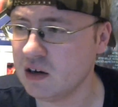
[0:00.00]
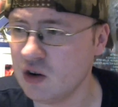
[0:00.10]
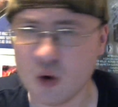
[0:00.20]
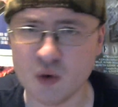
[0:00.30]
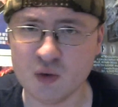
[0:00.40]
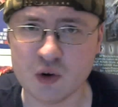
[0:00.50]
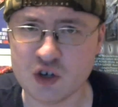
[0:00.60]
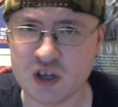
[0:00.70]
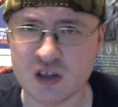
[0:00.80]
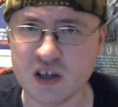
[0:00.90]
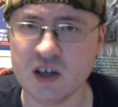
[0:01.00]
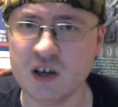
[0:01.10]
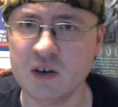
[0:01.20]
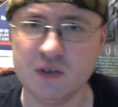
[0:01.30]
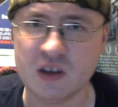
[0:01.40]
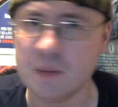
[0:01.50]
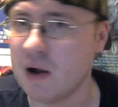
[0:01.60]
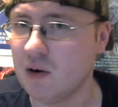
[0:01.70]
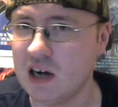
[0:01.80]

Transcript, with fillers: knows where she lives, somehow